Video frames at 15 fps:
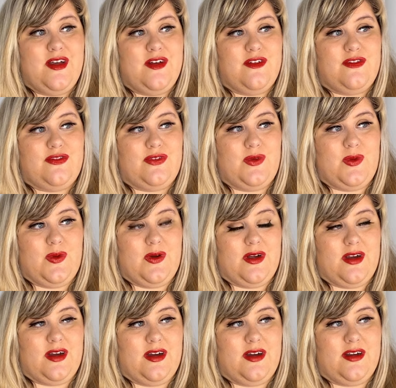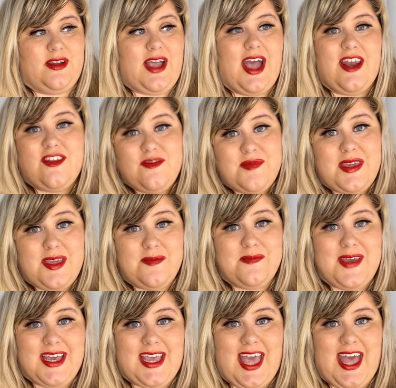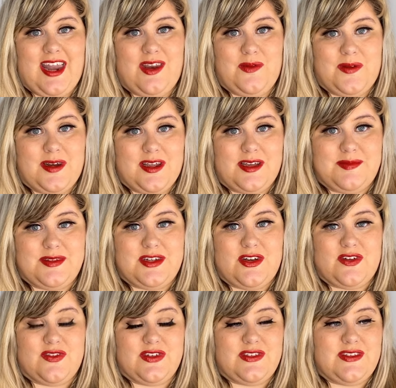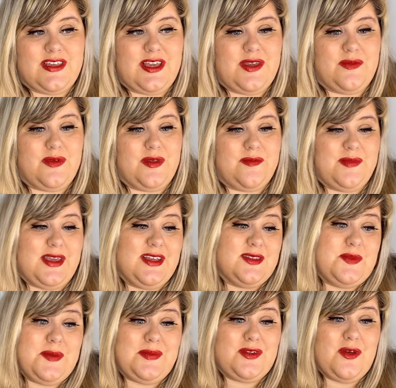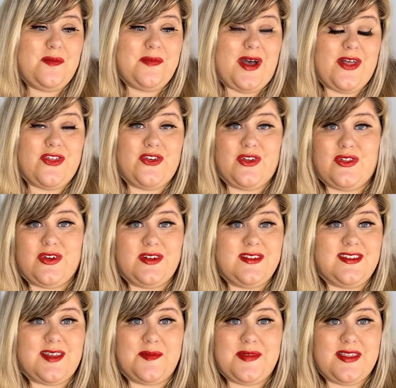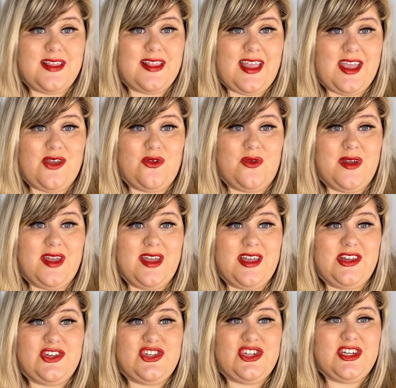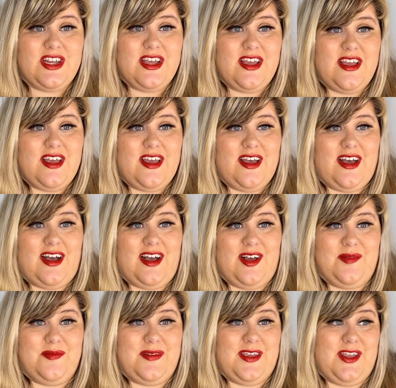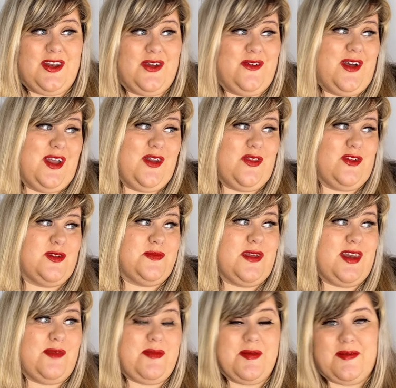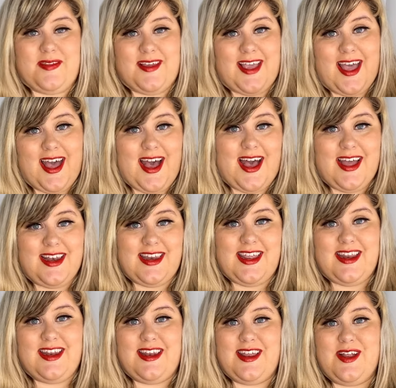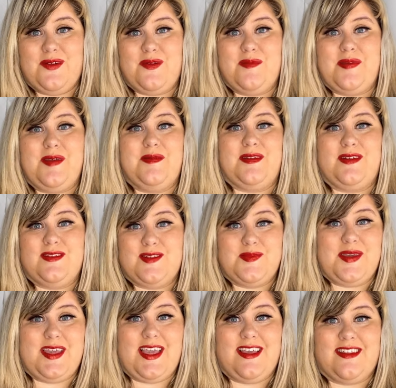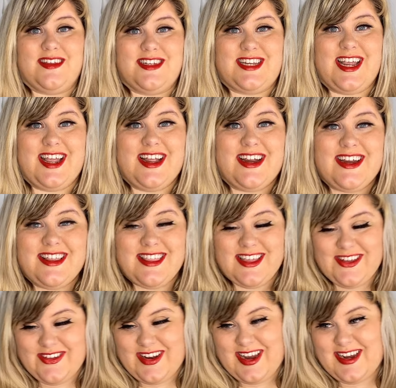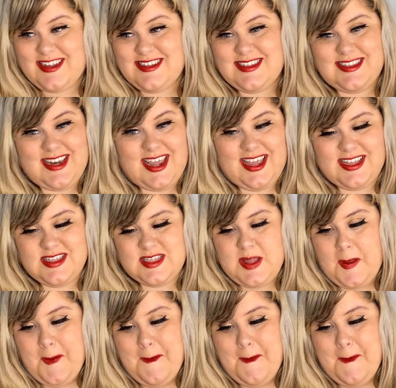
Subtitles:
for kind of being pigheaded when it comes to overseas because people don't bother to learn some of the language. You know, I know there's plenty of people that get hot and heated here when people don't speak English here in the United States,